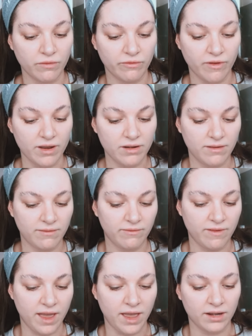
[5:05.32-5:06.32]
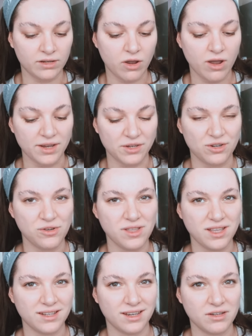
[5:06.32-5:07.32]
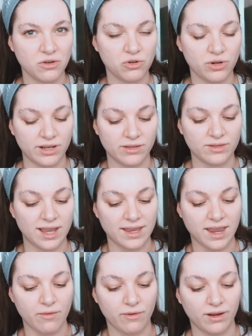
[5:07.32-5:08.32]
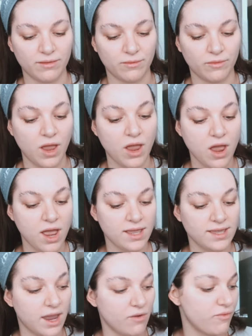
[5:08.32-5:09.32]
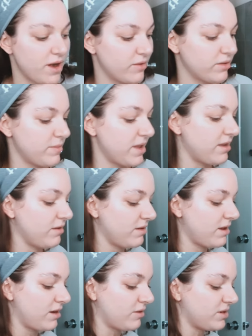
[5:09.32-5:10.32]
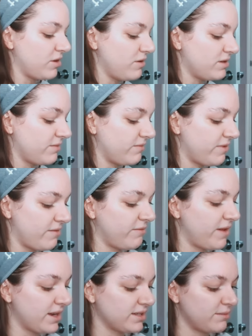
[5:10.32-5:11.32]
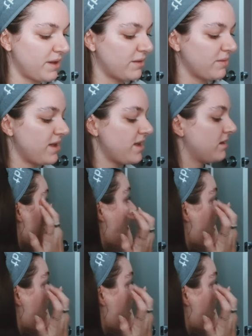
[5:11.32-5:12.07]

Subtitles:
fun fact, I should do that TikTok trend, just like get ready with me and I'll tell you some fun facts about me.